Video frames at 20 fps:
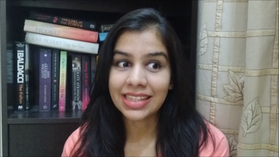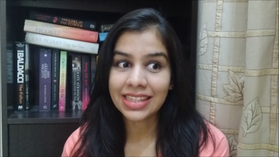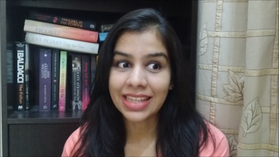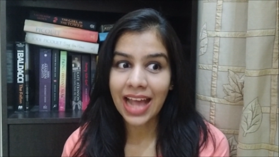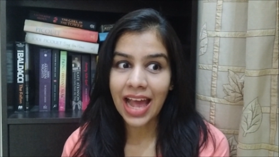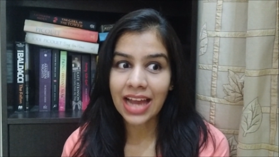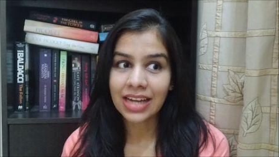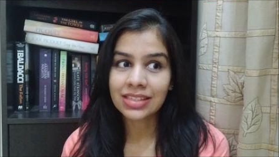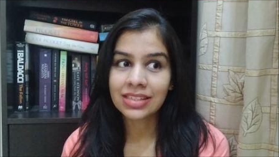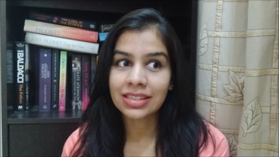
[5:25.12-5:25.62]

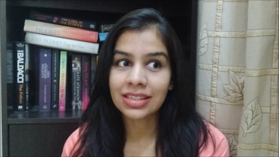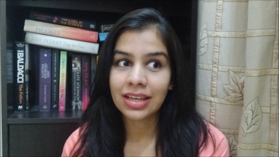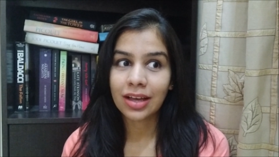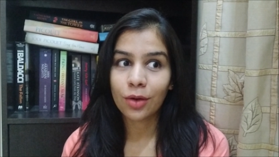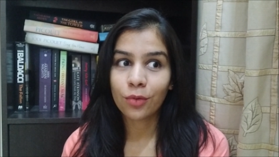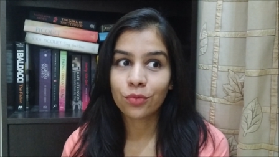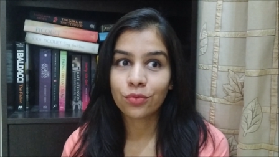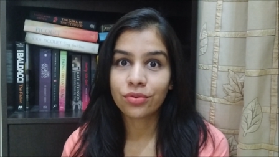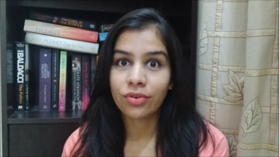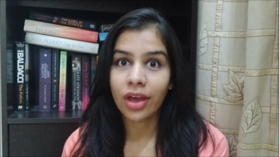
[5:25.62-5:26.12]
That's
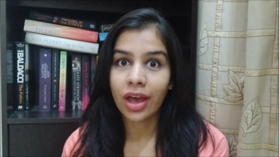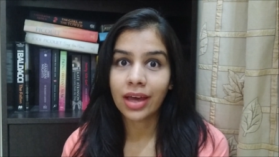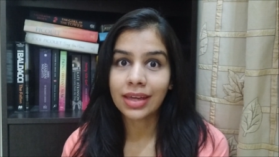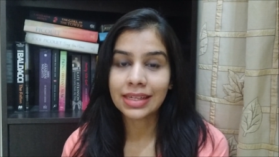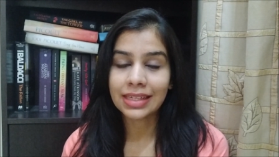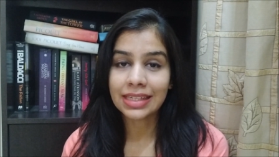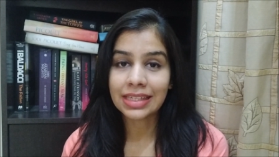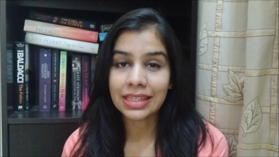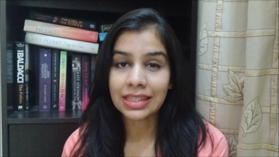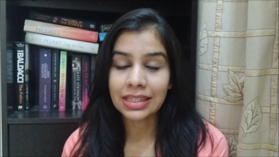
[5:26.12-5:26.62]
a
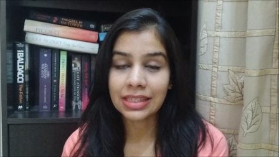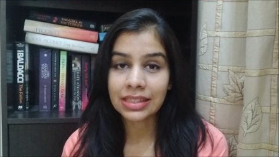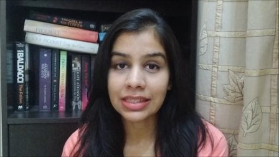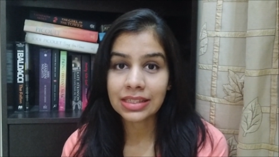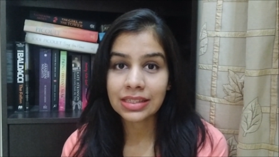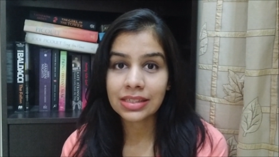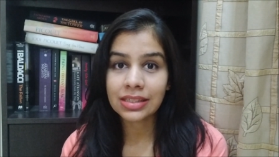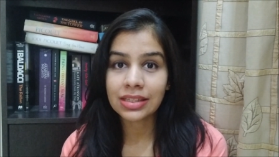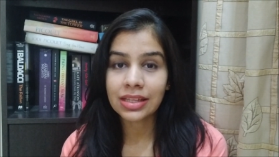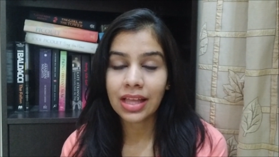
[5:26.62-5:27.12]
very
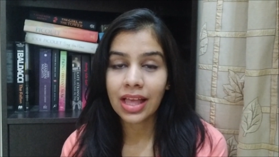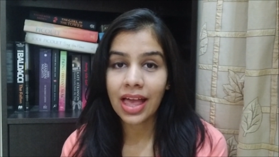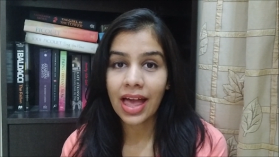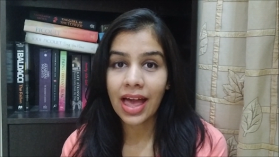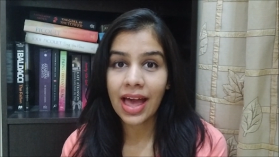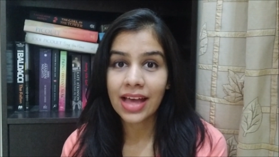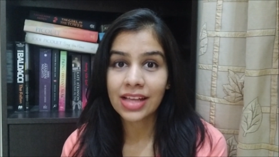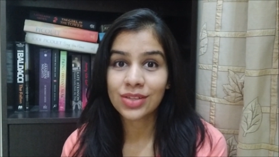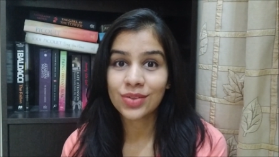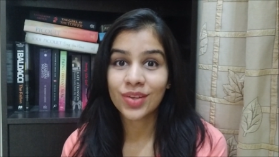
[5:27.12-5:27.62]
little
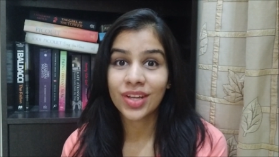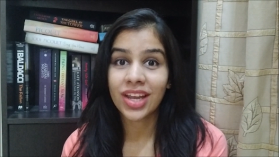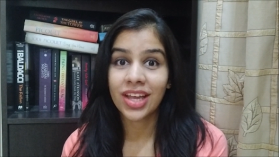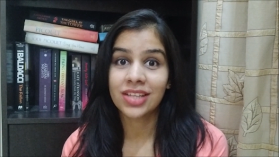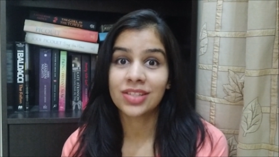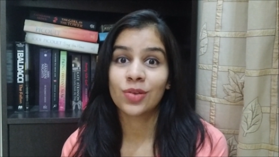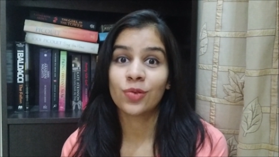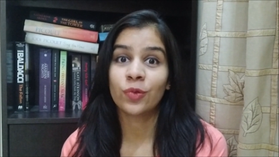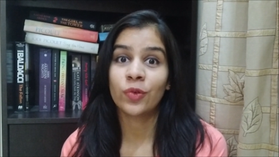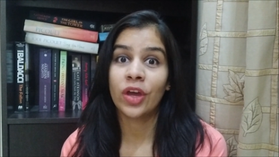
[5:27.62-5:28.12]
as well
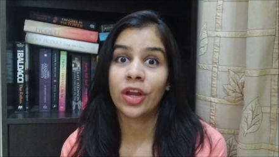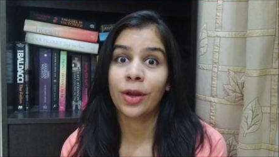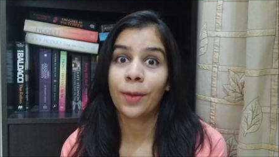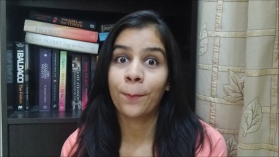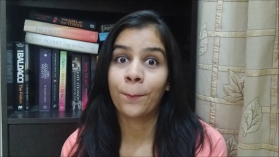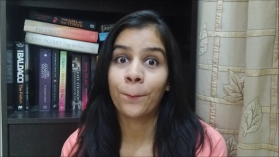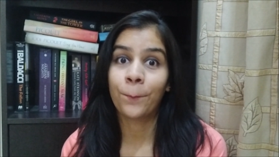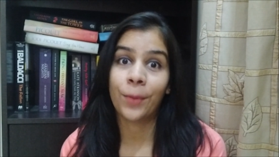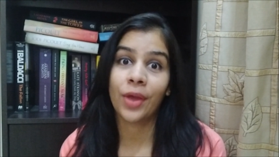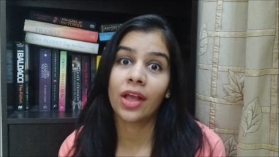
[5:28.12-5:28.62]
as a
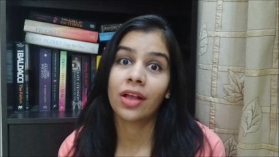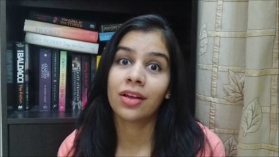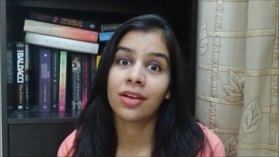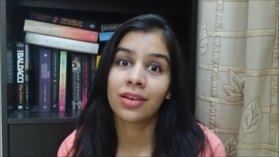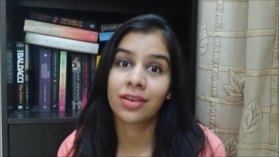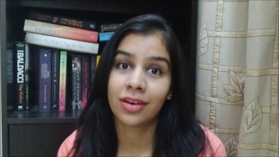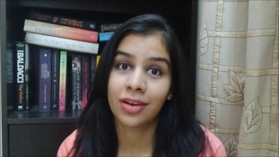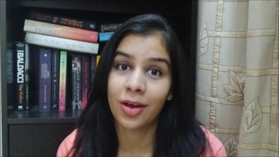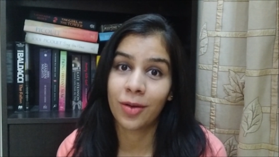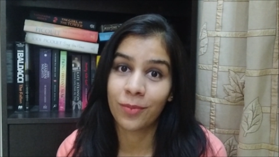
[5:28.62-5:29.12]
very big
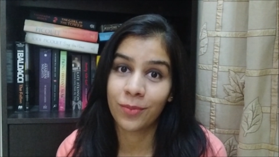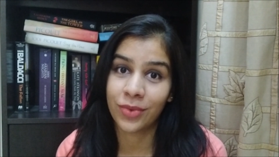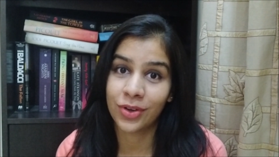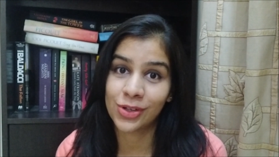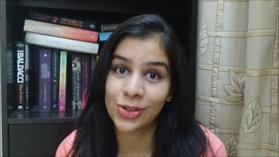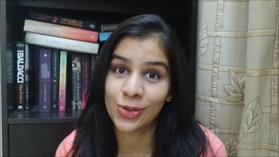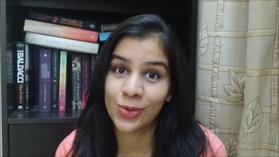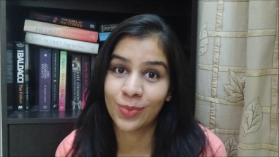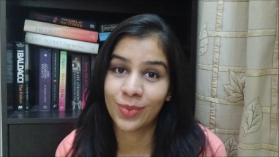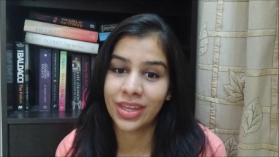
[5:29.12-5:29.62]

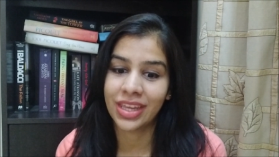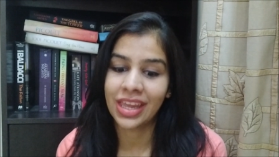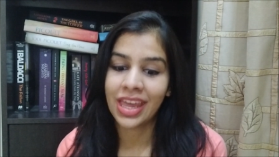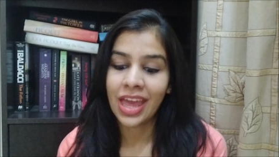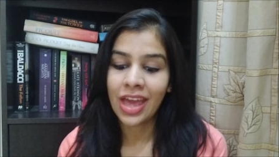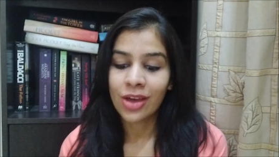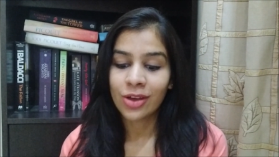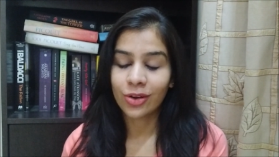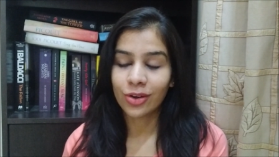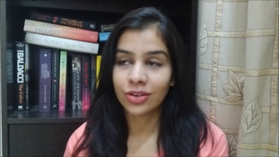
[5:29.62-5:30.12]
number to me,
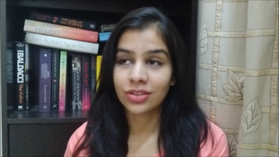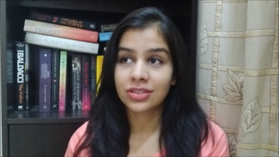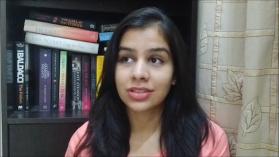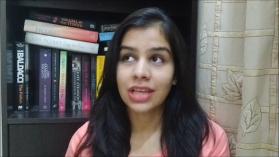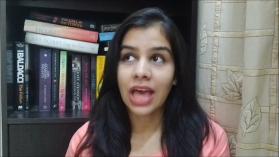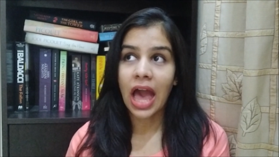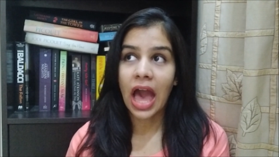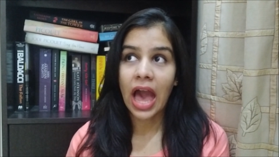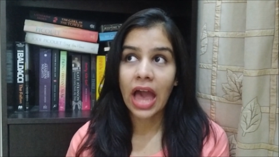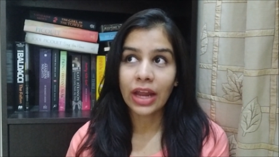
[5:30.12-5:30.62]
because
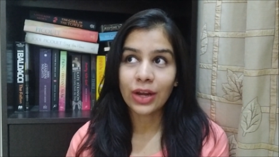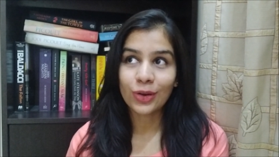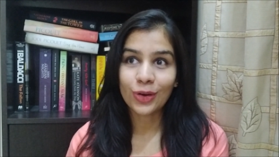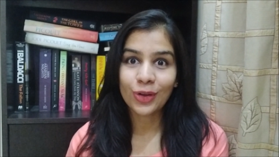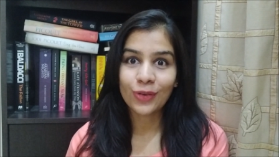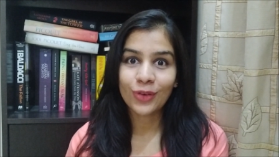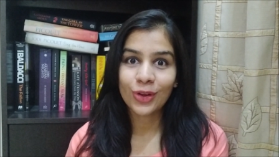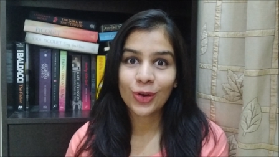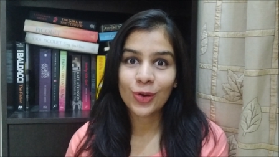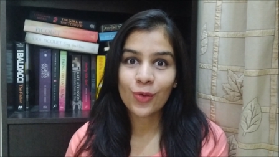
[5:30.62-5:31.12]
I
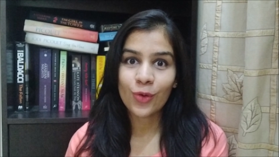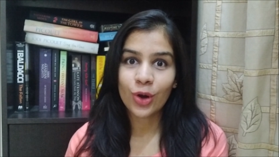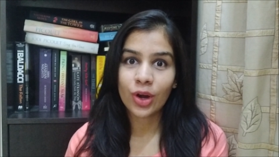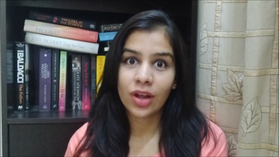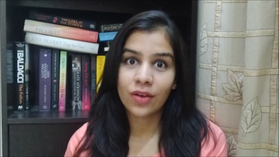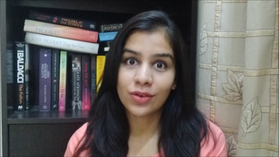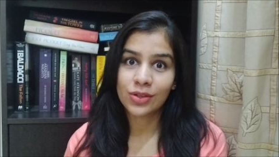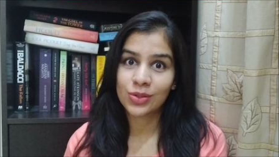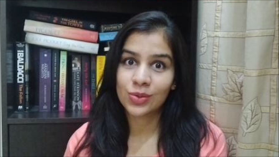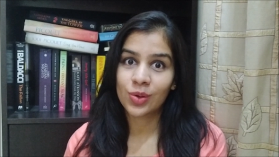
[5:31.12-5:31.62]
don't even know what
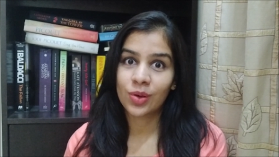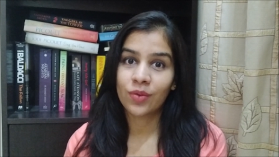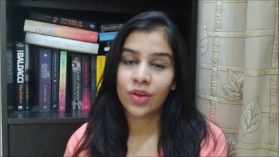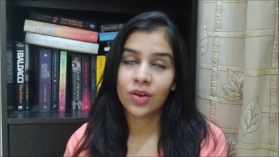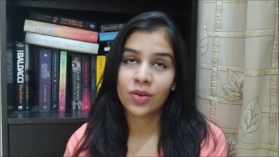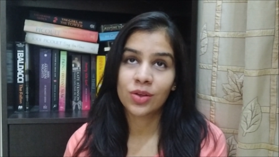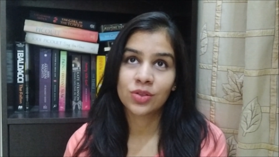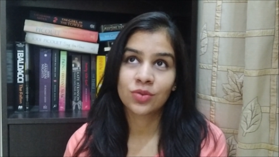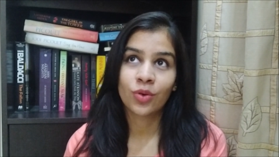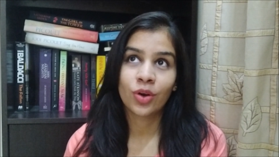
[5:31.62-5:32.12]
I was doing
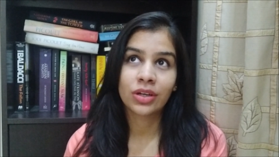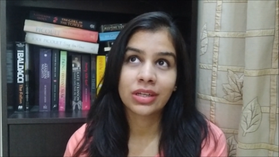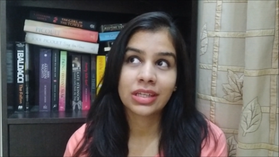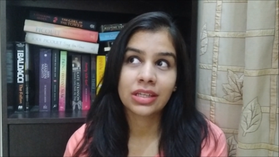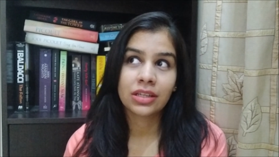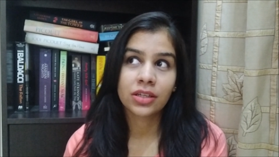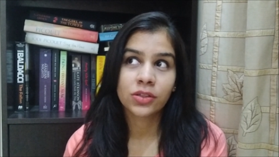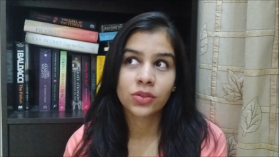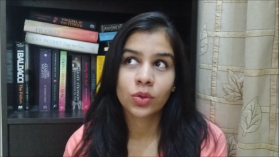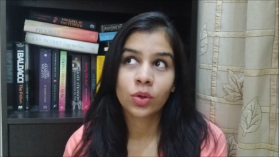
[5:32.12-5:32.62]
when I was
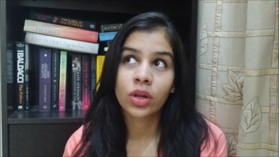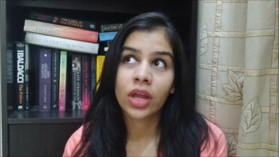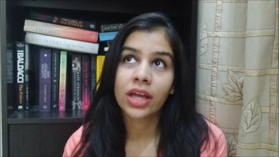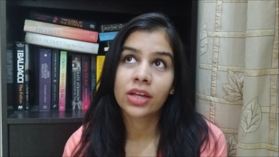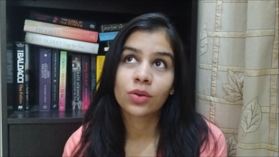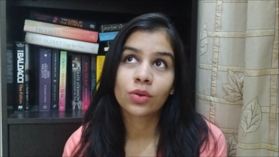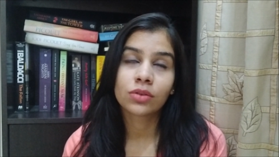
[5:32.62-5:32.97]
14 years old.